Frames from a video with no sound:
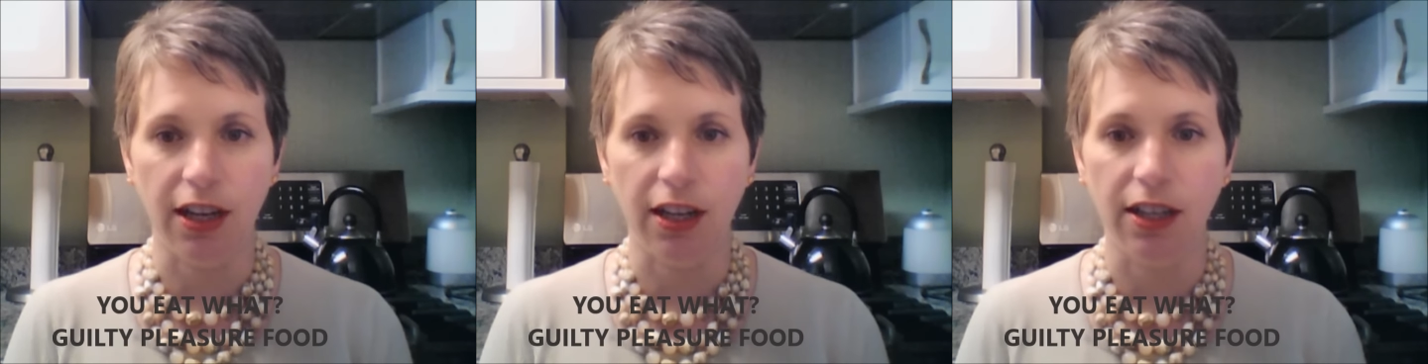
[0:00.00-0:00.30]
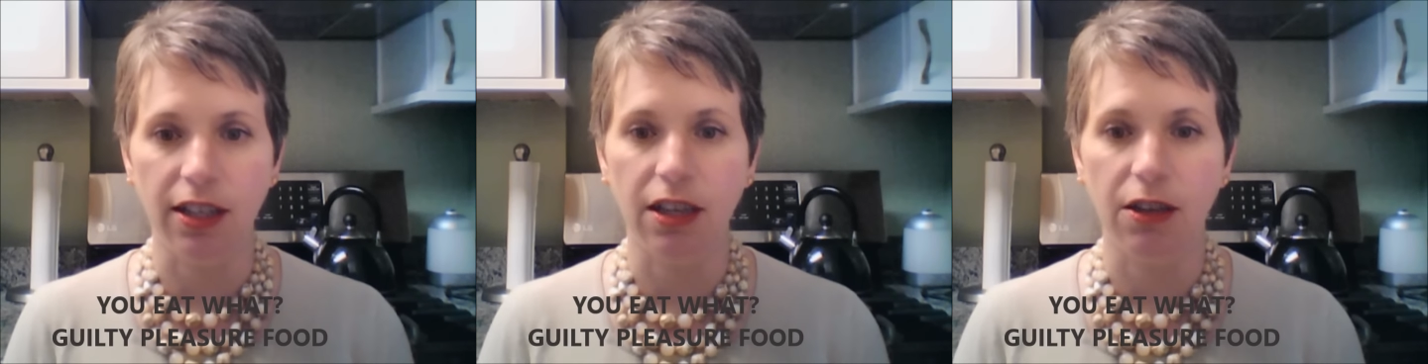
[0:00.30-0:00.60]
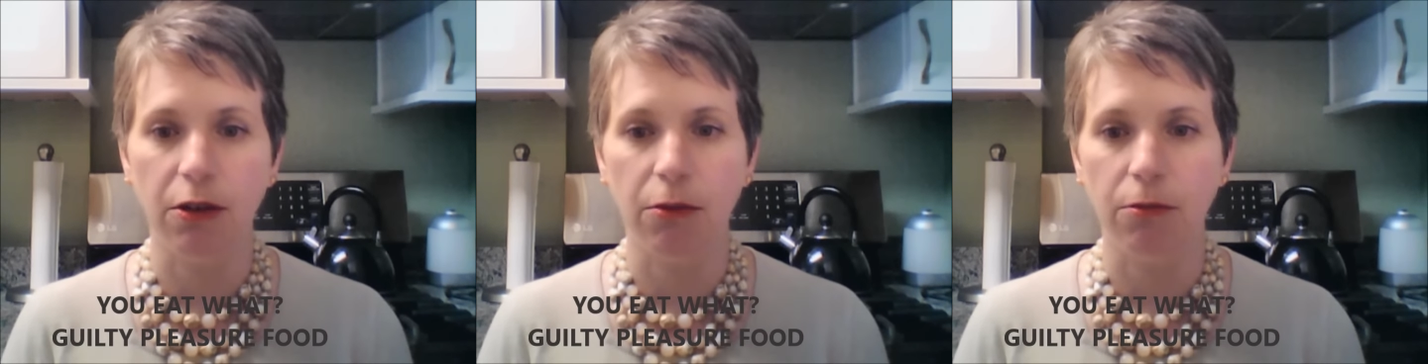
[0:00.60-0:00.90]
I like
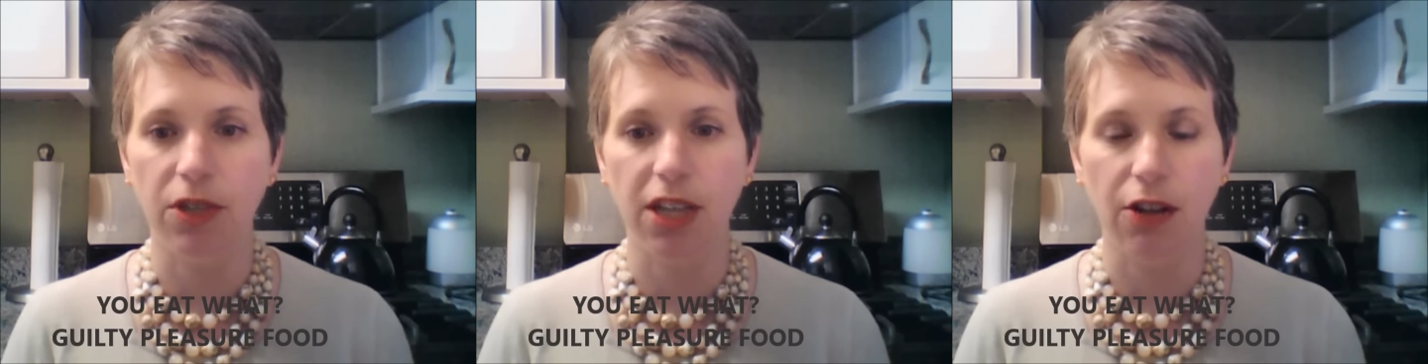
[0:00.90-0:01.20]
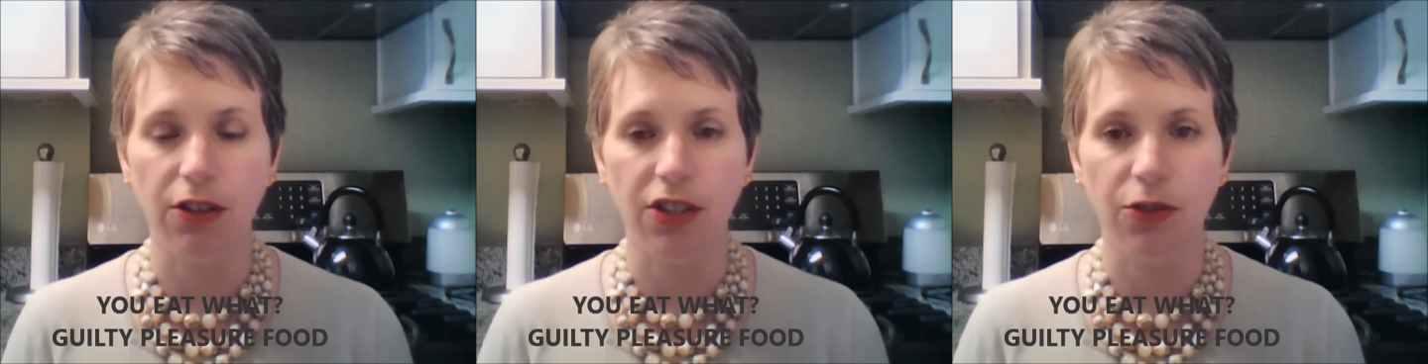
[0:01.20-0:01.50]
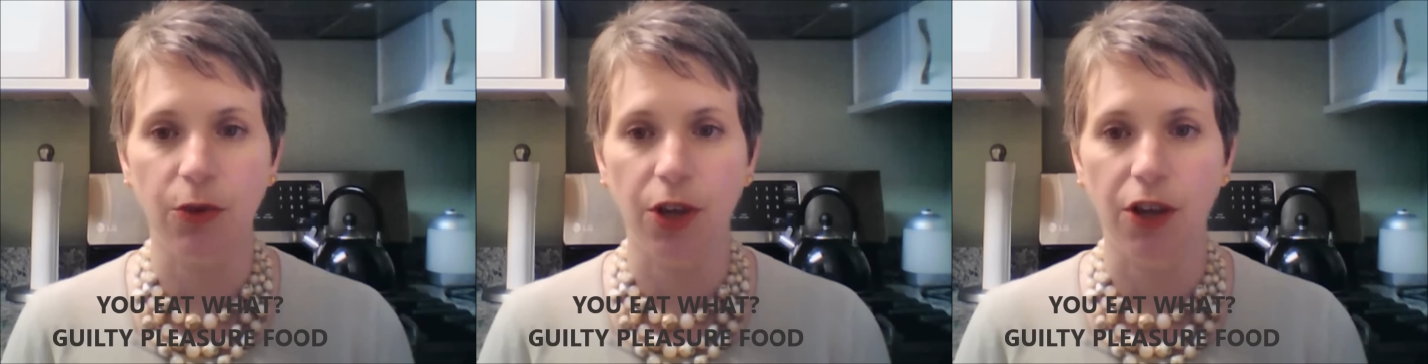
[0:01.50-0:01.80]
them
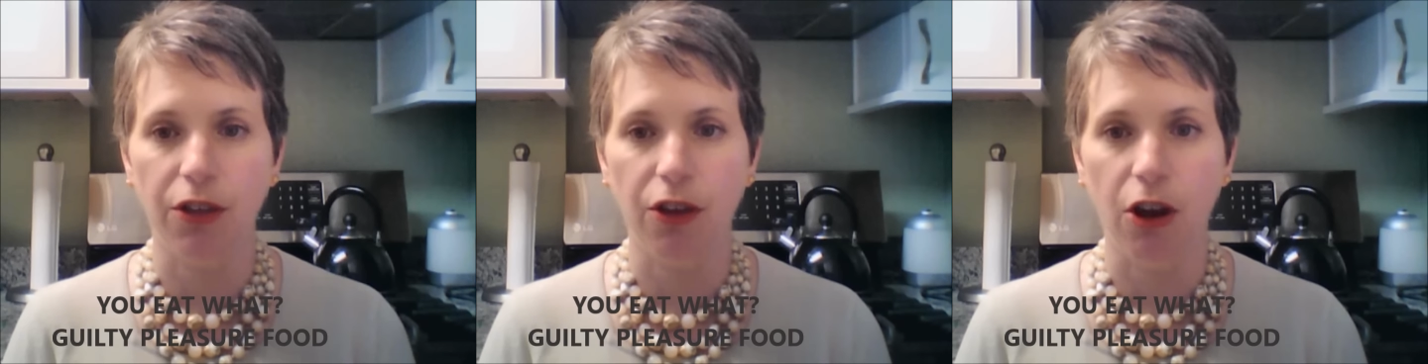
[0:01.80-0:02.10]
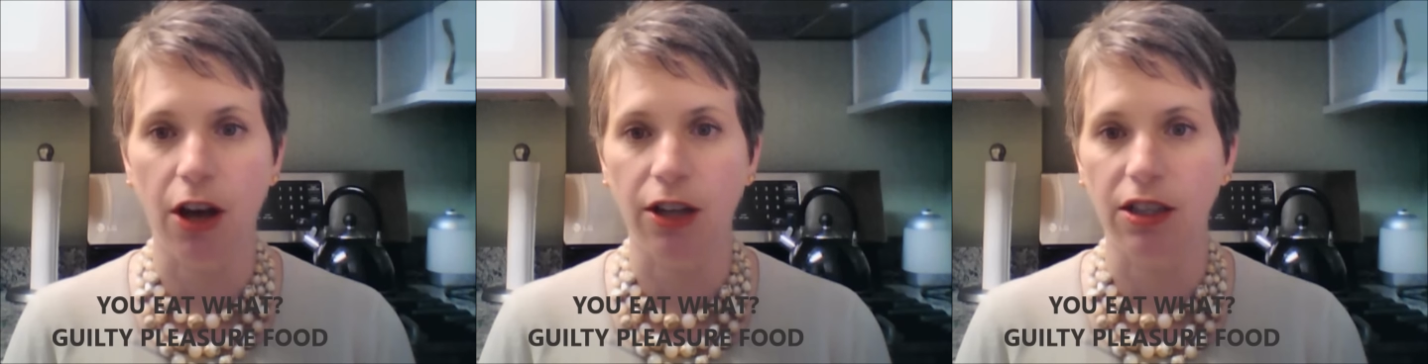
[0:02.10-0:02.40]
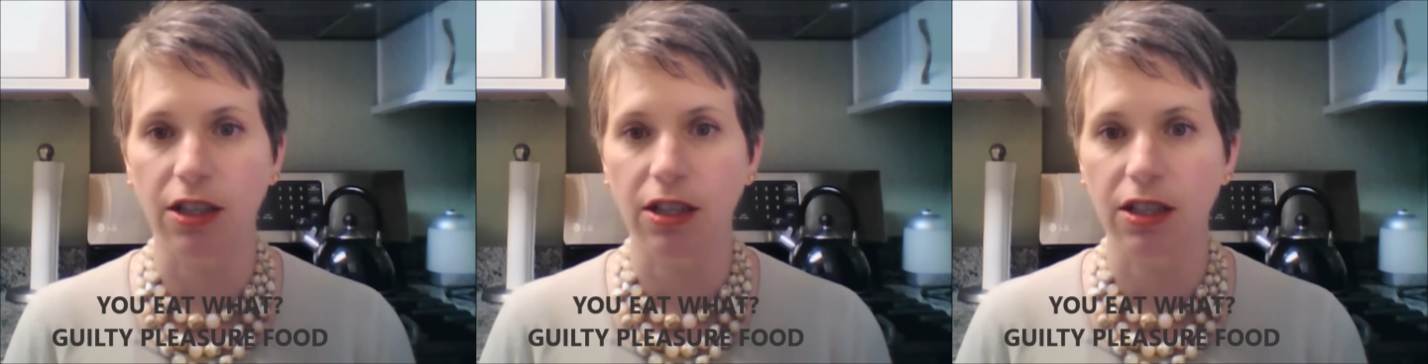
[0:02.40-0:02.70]
doused with
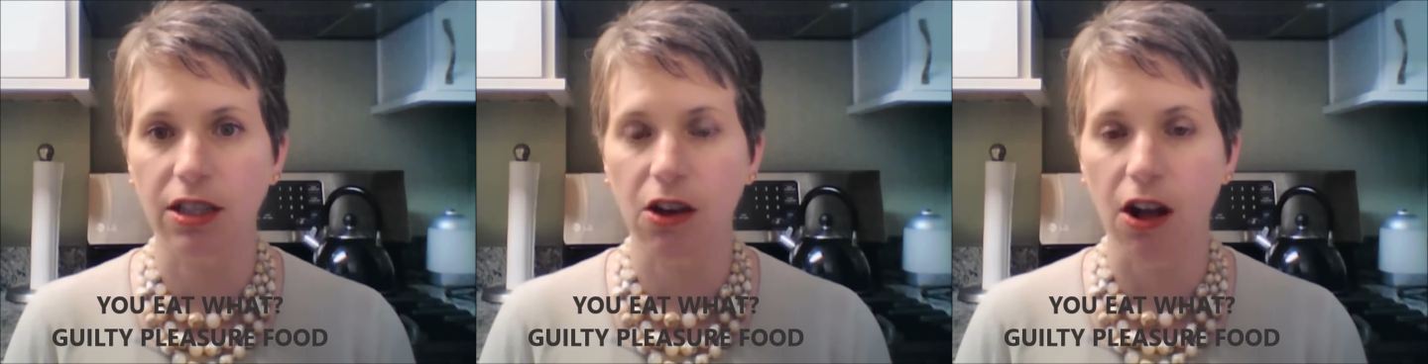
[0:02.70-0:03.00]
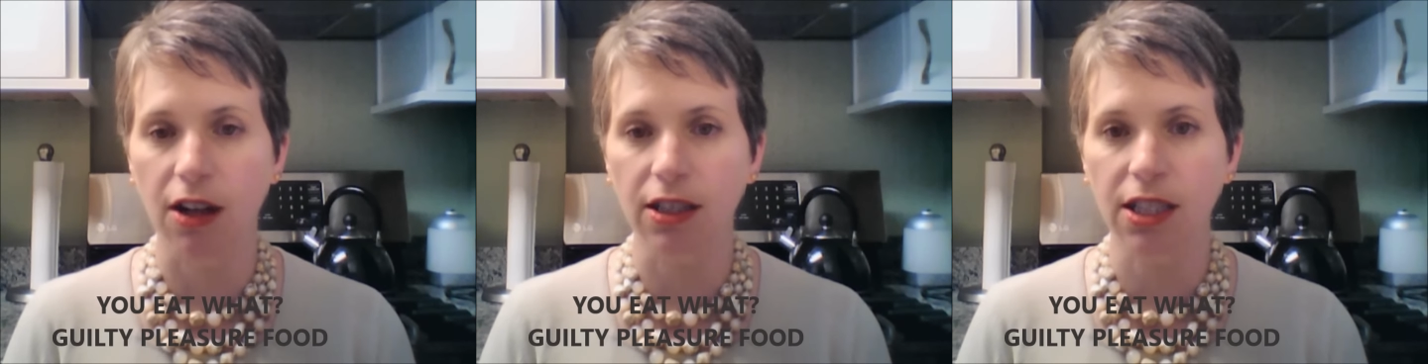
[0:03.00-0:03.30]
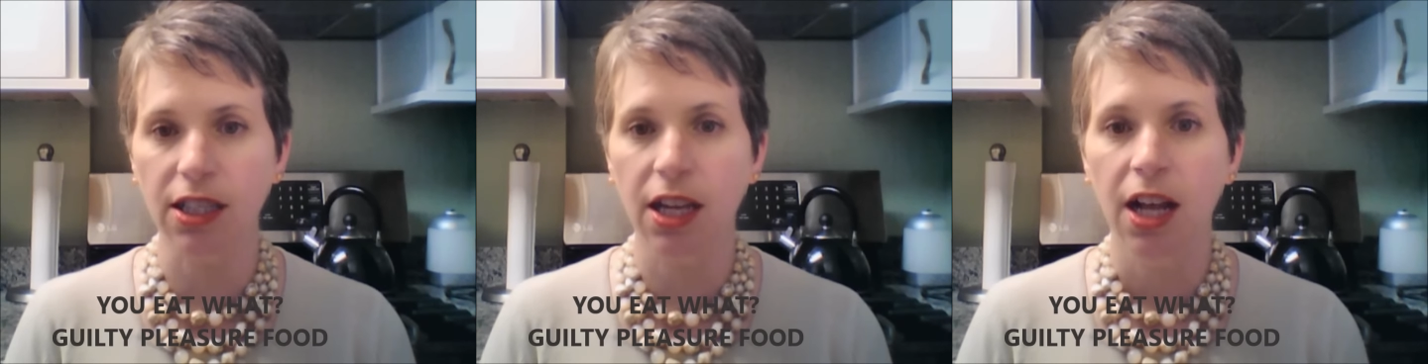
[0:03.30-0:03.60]
hot
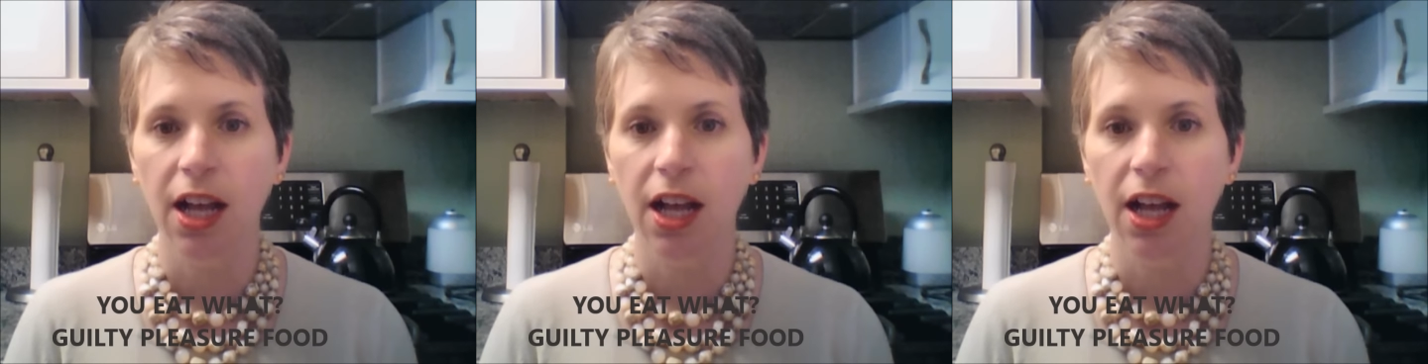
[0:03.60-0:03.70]
sauce